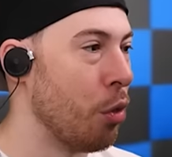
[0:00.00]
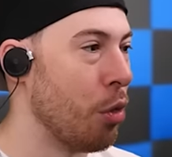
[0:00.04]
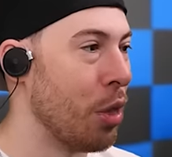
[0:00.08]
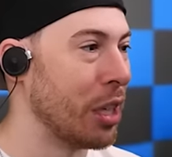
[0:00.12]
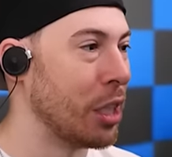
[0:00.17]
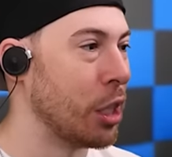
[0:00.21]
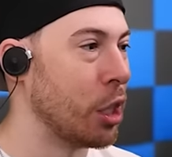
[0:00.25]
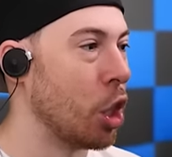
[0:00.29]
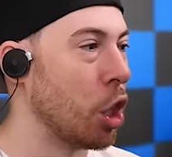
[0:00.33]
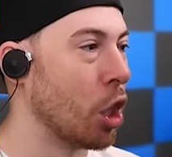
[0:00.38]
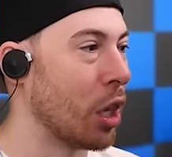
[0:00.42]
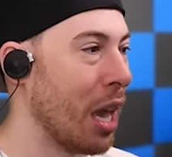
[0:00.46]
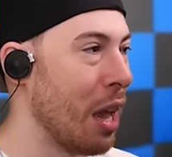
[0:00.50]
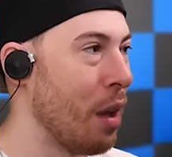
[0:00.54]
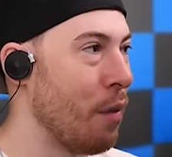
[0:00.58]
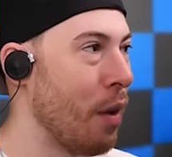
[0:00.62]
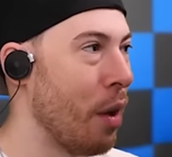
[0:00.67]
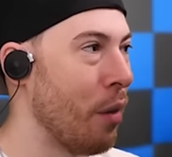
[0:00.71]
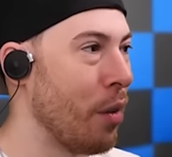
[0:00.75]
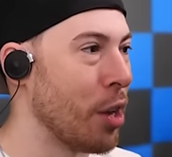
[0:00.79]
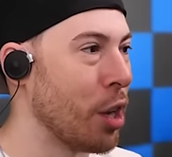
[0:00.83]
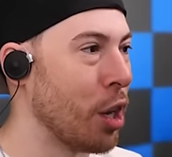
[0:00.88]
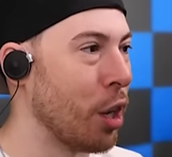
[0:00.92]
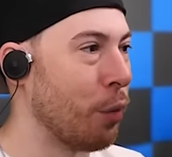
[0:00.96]
This is looking
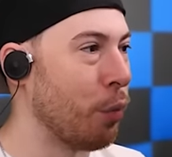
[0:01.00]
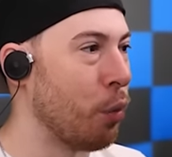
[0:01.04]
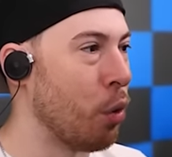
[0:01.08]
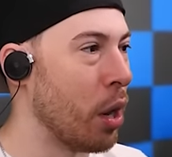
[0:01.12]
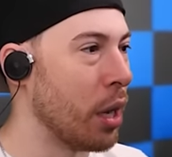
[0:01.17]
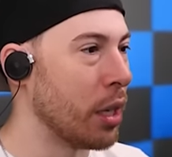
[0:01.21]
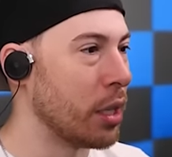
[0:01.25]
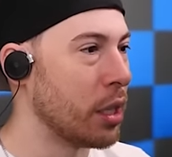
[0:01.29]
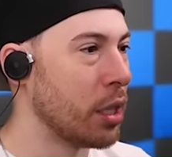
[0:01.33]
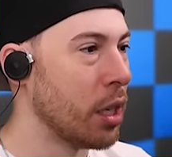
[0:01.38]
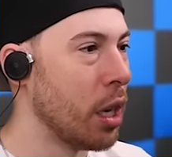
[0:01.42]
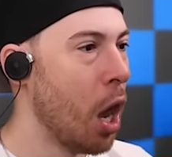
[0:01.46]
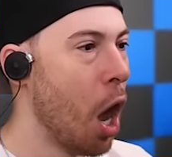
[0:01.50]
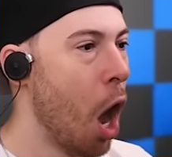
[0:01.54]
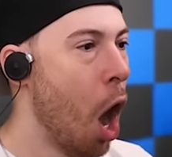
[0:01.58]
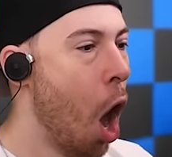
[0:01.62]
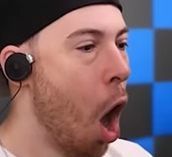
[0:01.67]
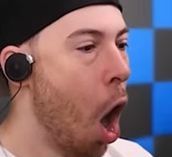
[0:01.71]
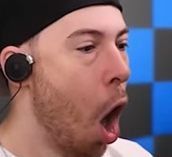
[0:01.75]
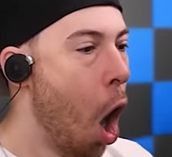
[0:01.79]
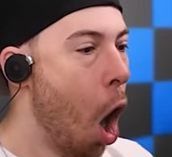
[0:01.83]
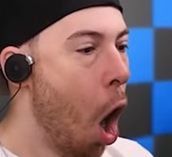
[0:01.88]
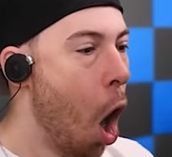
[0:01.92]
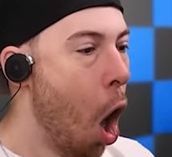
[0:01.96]
very good for us.
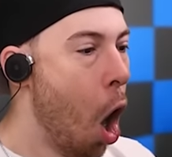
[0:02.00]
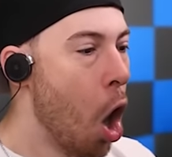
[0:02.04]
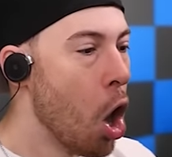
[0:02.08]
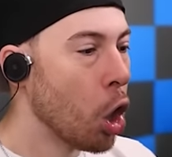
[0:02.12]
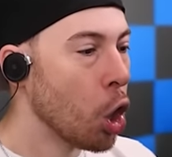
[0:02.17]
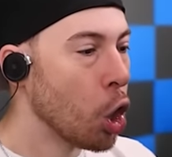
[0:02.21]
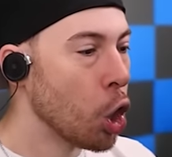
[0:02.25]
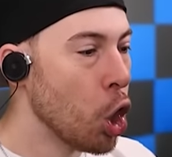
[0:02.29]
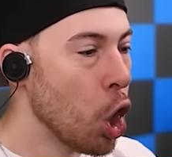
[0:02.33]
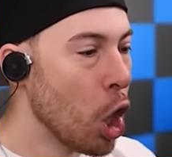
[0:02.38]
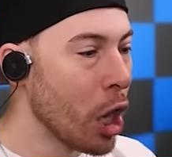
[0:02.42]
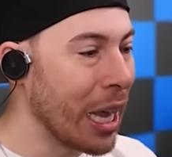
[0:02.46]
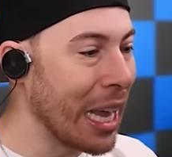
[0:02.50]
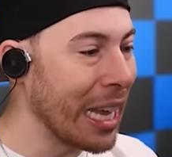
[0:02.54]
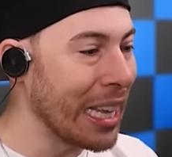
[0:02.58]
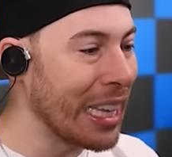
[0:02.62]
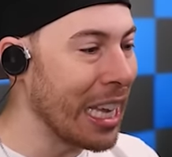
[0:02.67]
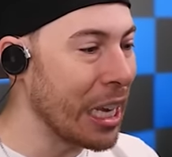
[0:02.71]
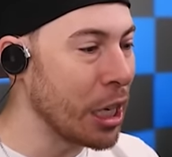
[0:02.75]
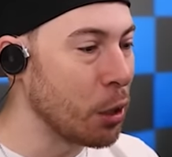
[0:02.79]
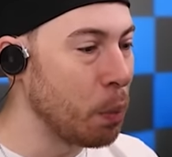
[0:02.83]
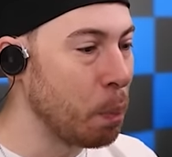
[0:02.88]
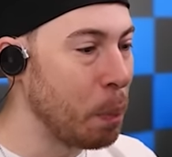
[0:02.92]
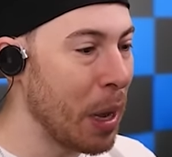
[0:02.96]
Look at
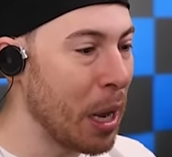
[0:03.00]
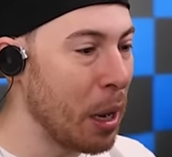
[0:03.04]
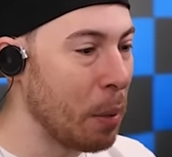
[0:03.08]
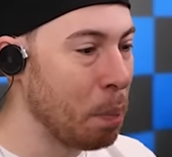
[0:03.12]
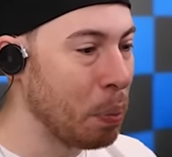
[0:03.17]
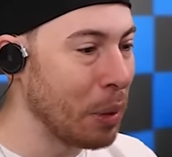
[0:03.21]
this big